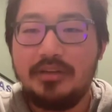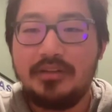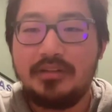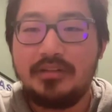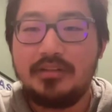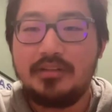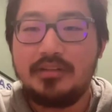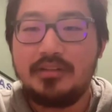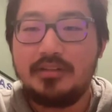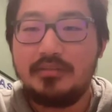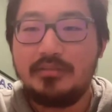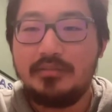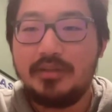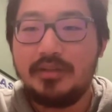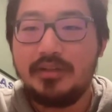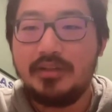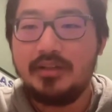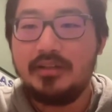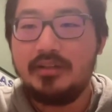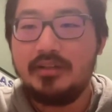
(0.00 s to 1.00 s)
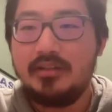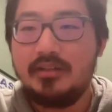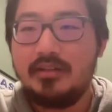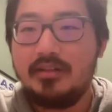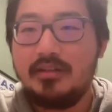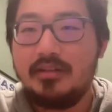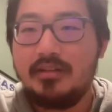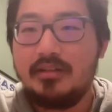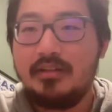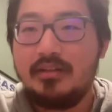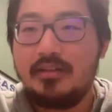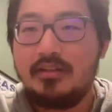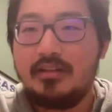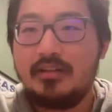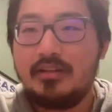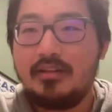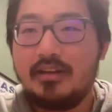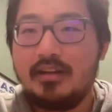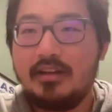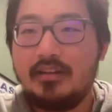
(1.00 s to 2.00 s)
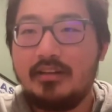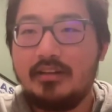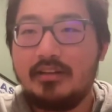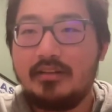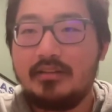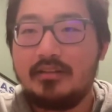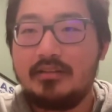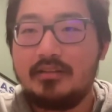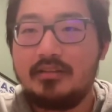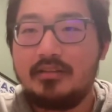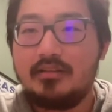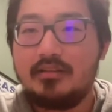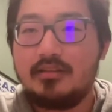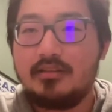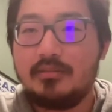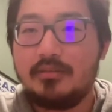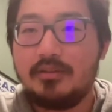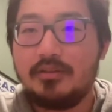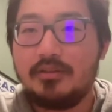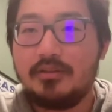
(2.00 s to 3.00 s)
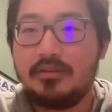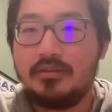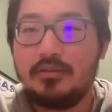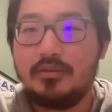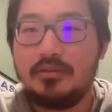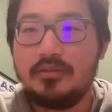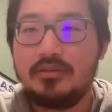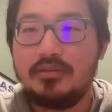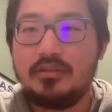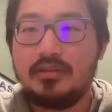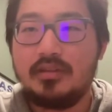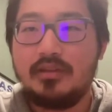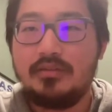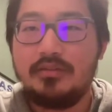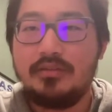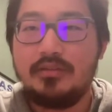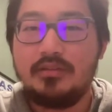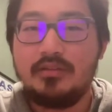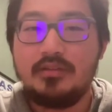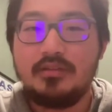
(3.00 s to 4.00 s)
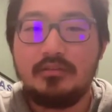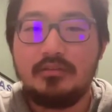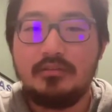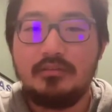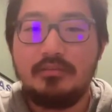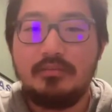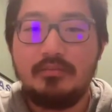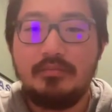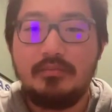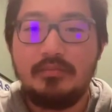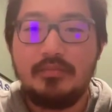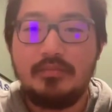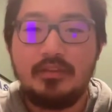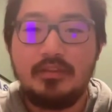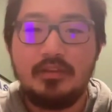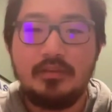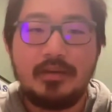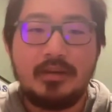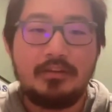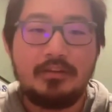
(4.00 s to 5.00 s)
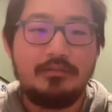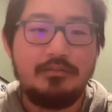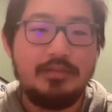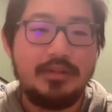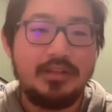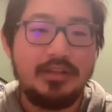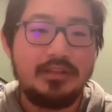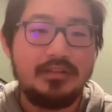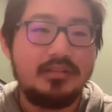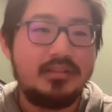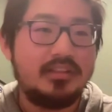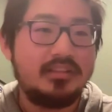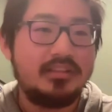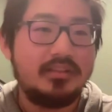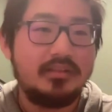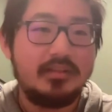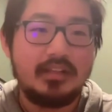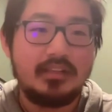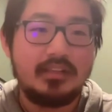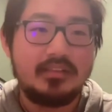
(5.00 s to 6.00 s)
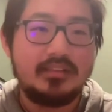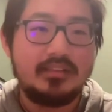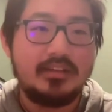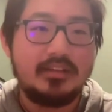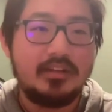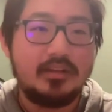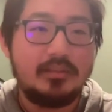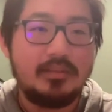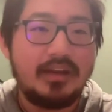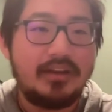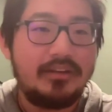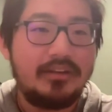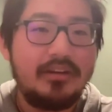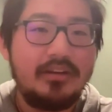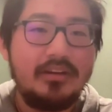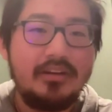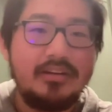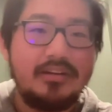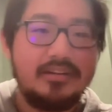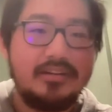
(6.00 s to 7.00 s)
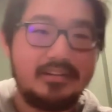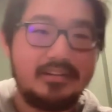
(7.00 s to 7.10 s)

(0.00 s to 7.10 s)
beans, but I think it's some of the coolest stuff, and so the amount of beans doesn't necessarily matter.